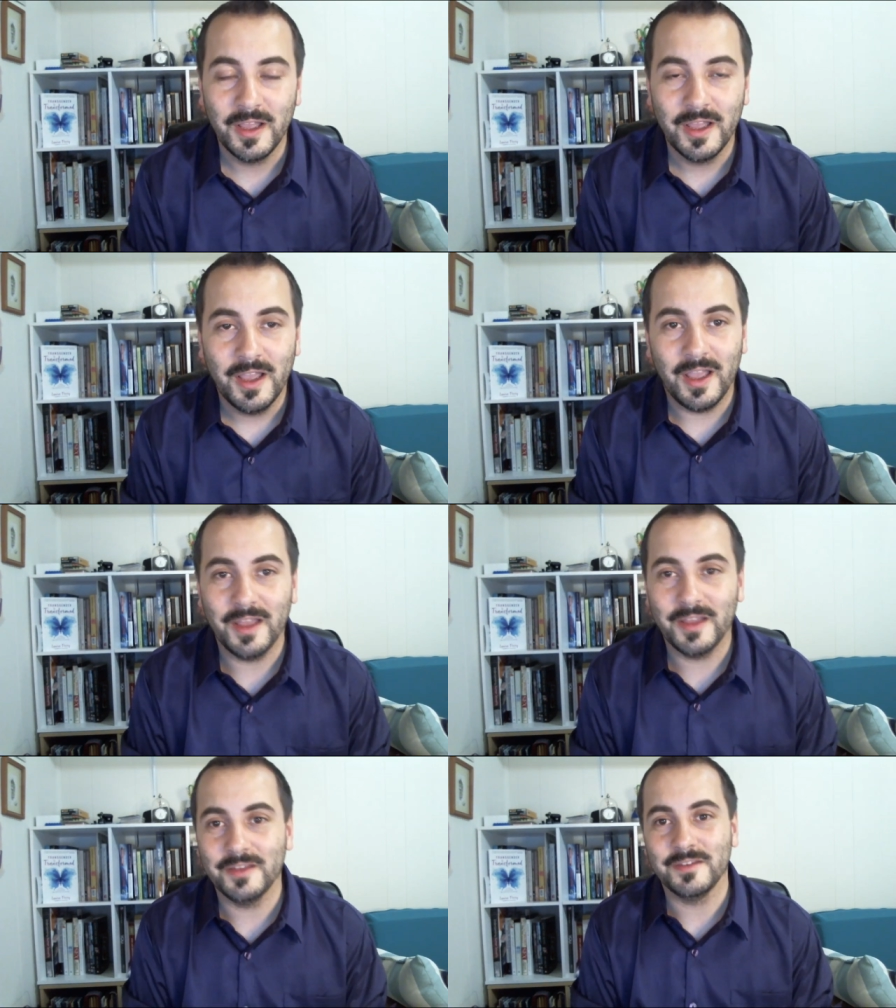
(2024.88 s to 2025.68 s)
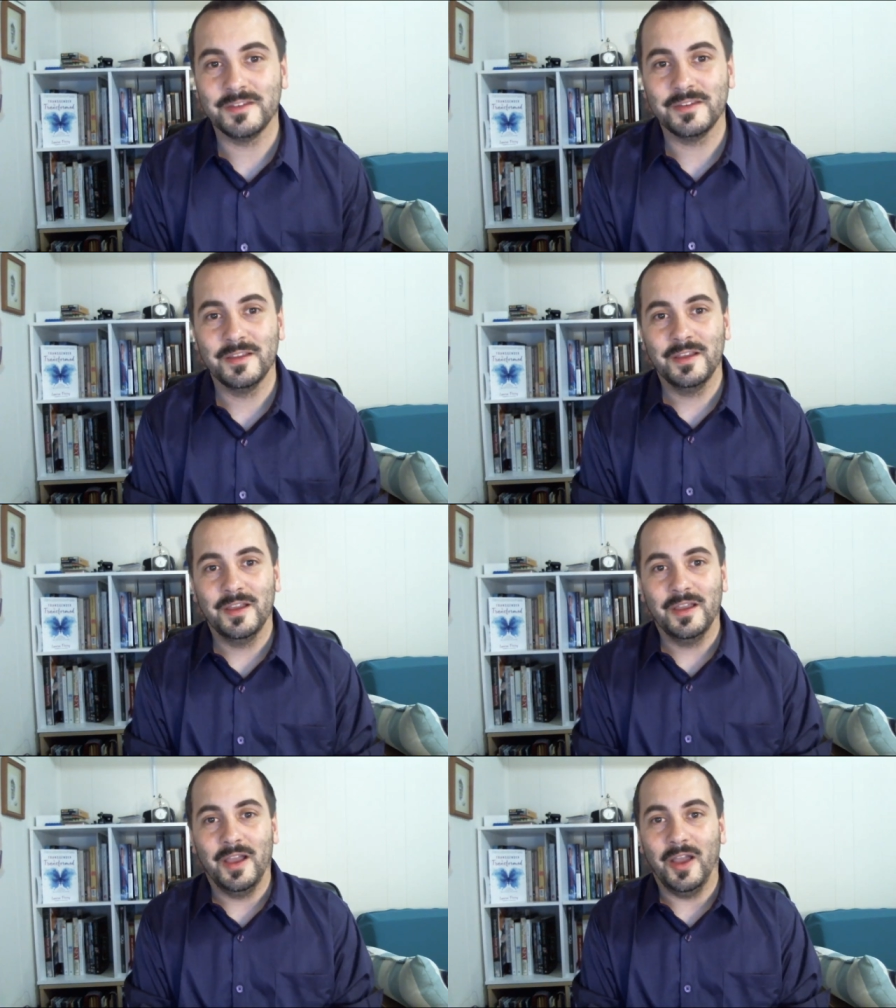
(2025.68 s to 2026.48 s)
And
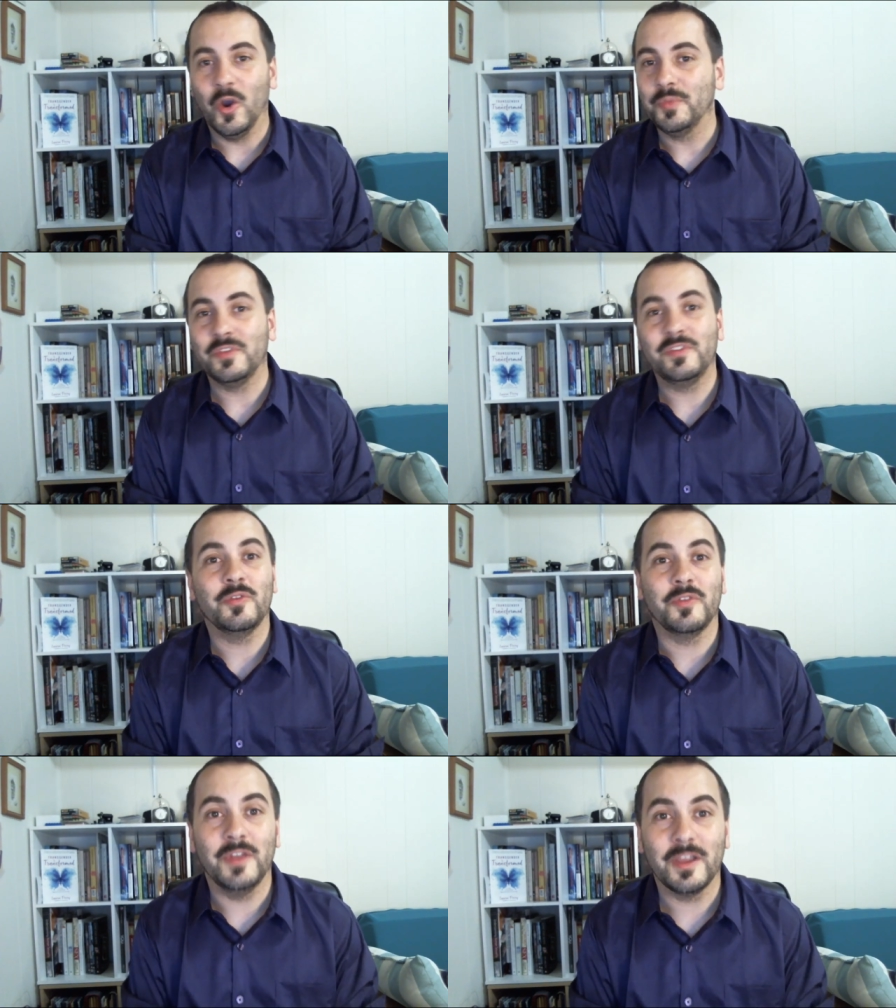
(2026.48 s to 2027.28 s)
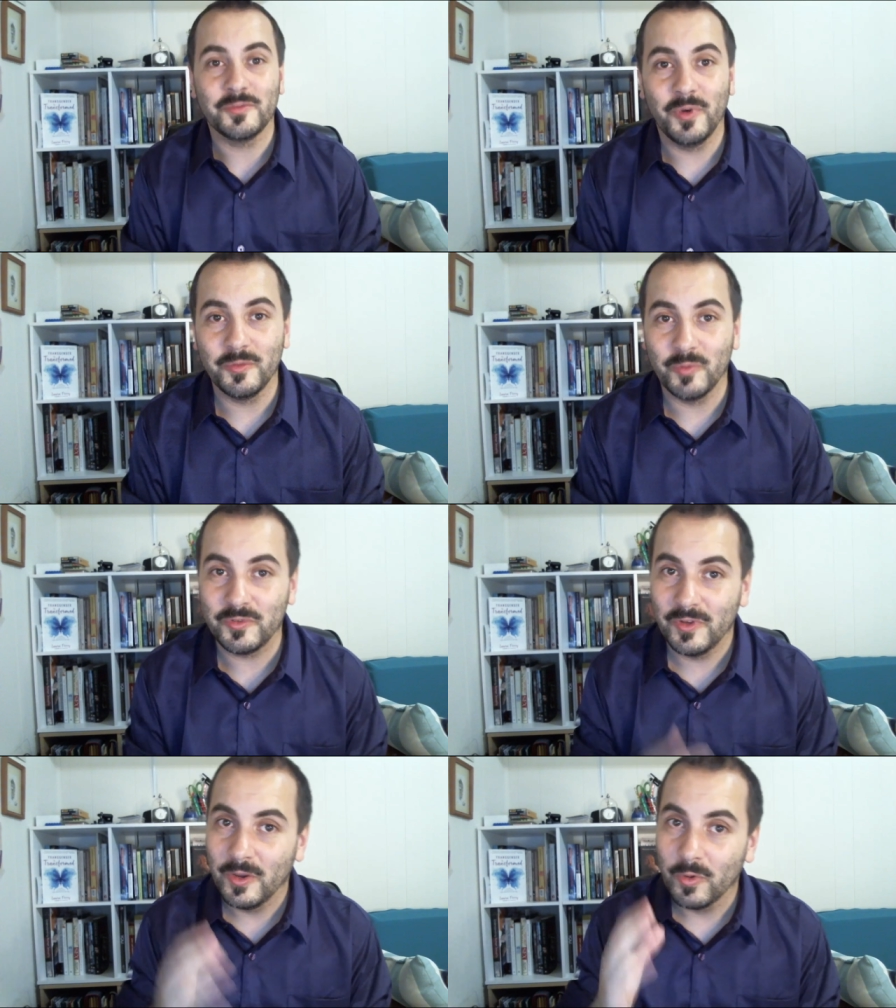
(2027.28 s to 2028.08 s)
I hope to see you at the next one,
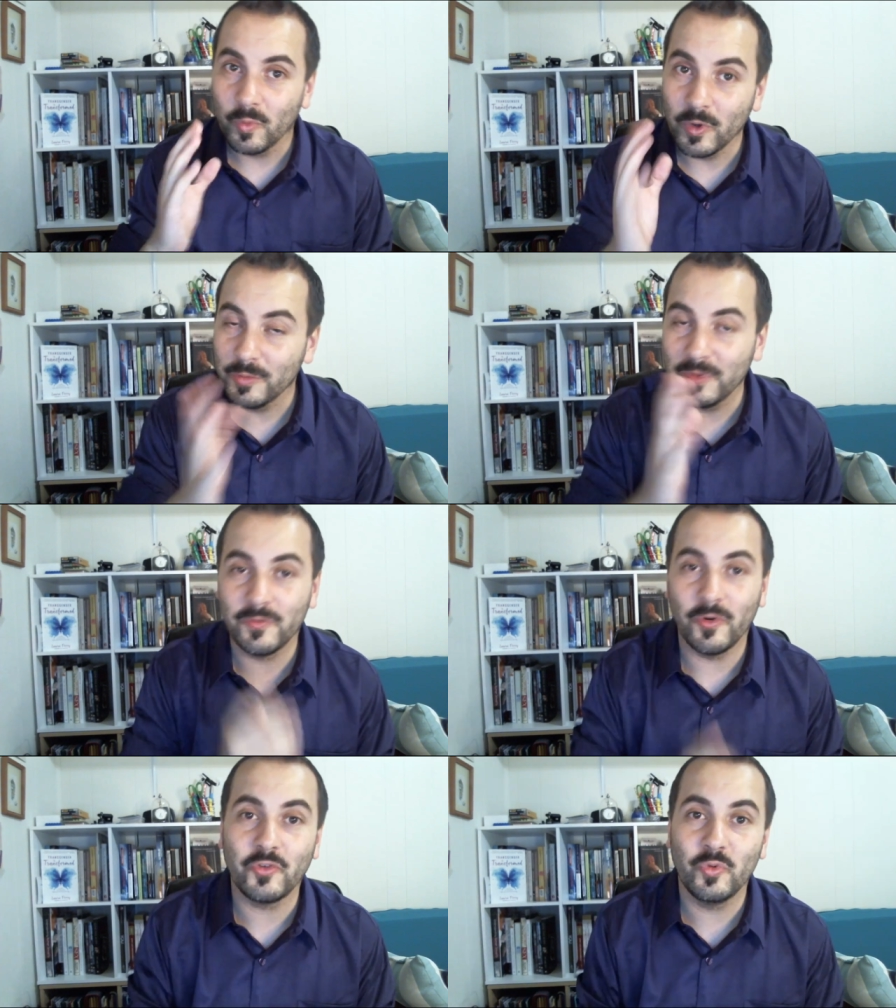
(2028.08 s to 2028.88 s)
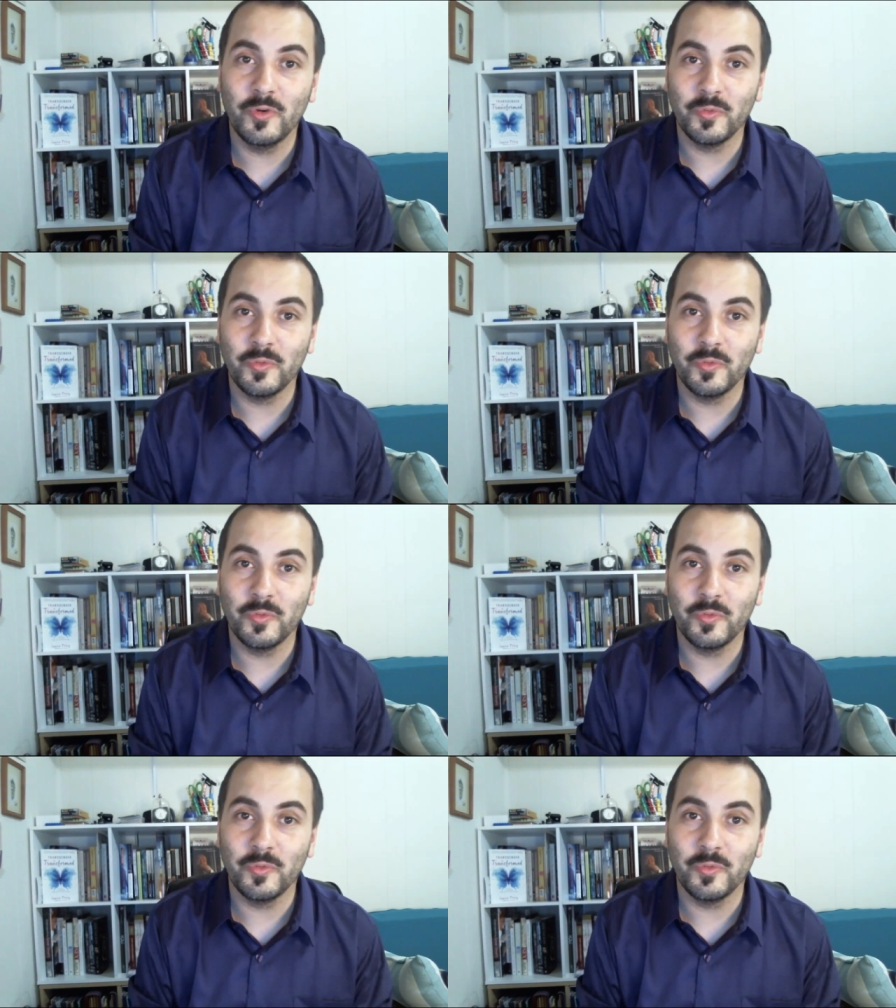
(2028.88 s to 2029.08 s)
which will be virtual.